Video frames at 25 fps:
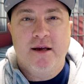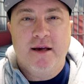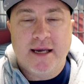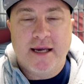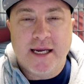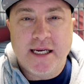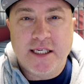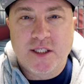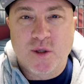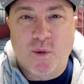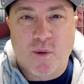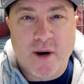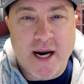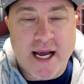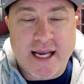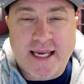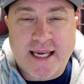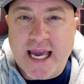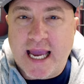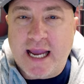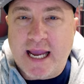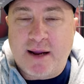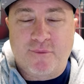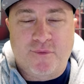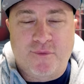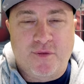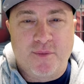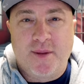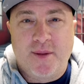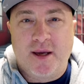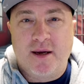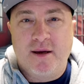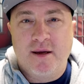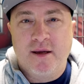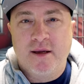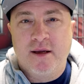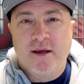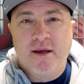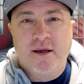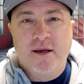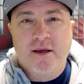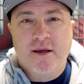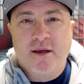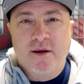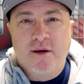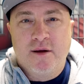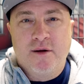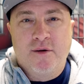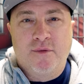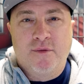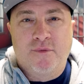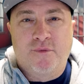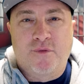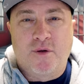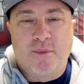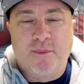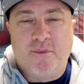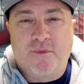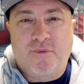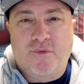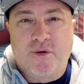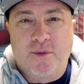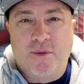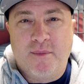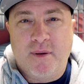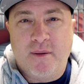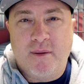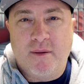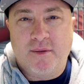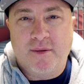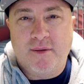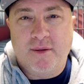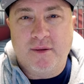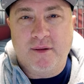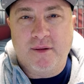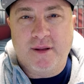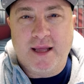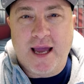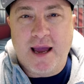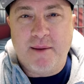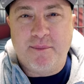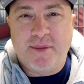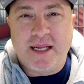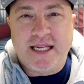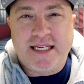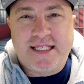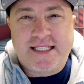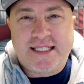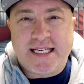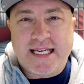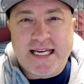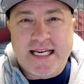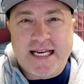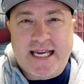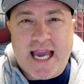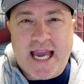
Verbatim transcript: He's the one that came from the the MDC,